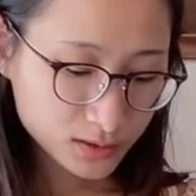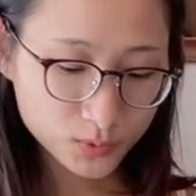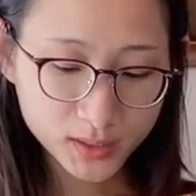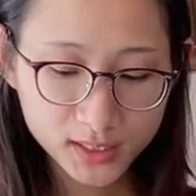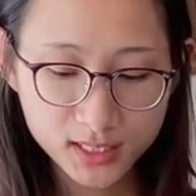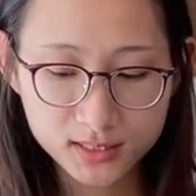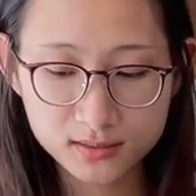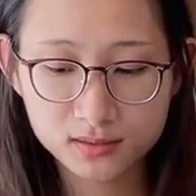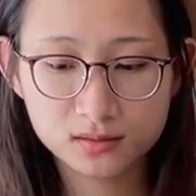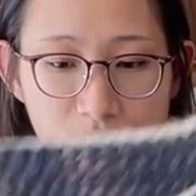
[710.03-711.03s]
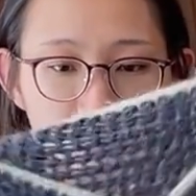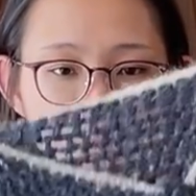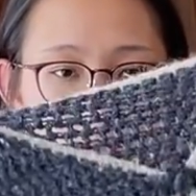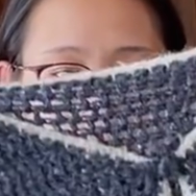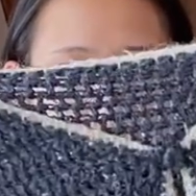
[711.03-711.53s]
This one is
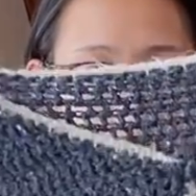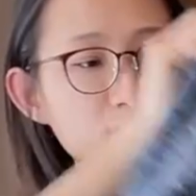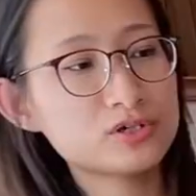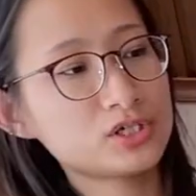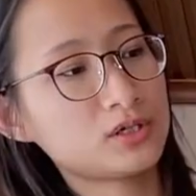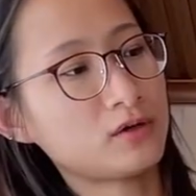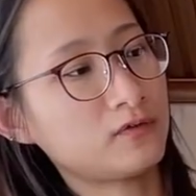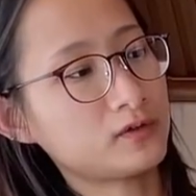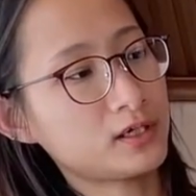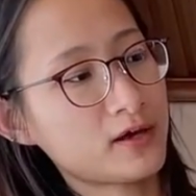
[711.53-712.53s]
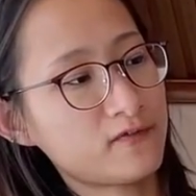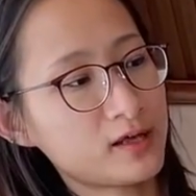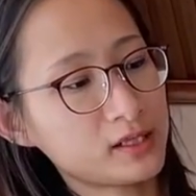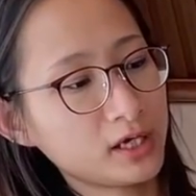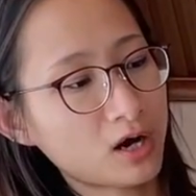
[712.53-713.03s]
a version of the
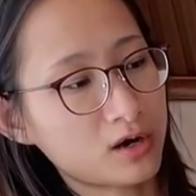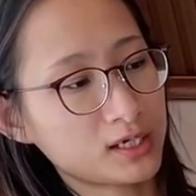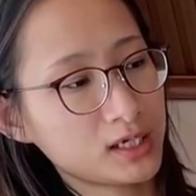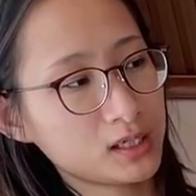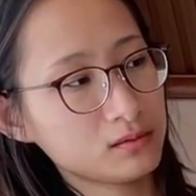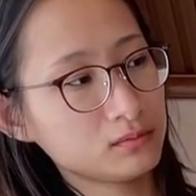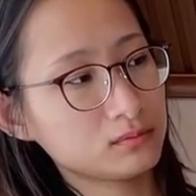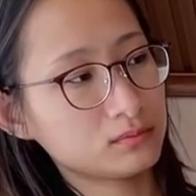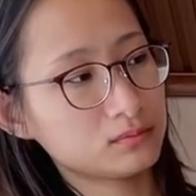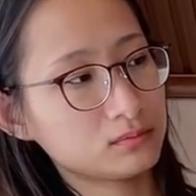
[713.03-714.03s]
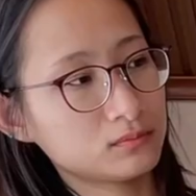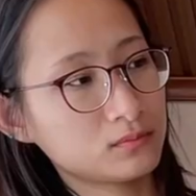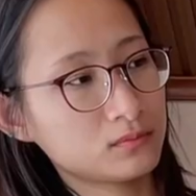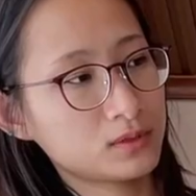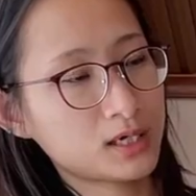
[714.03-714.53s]
Nepheli cardigan.
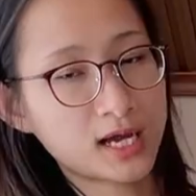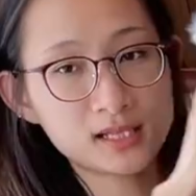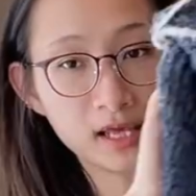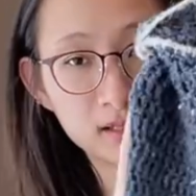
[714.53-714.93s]
I